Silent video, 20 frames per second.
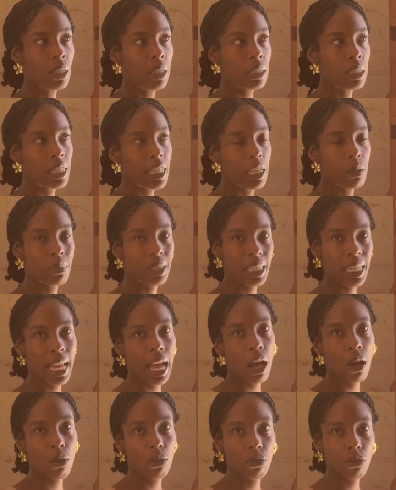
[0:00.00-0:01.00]
to empty
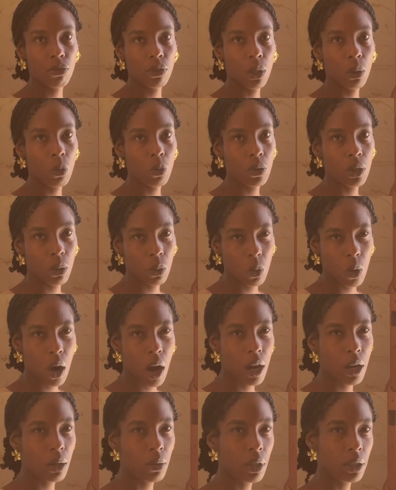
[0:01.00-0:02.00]
out the
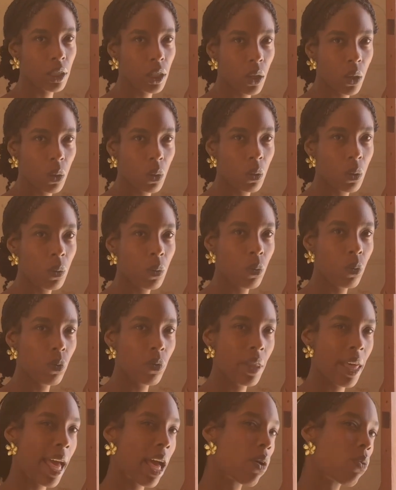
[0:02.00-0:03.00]
water. So
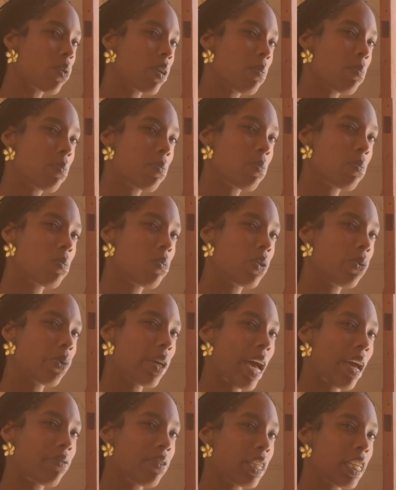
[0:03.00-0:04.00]
that we would
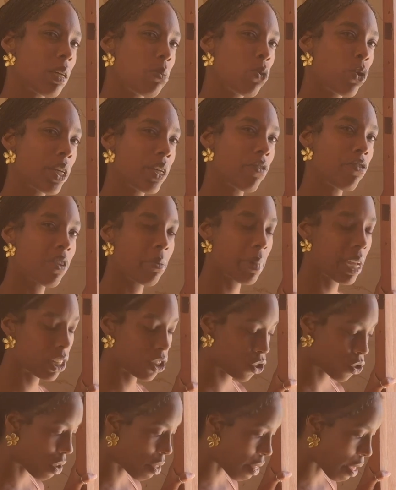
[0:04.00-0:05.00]
have to get more information on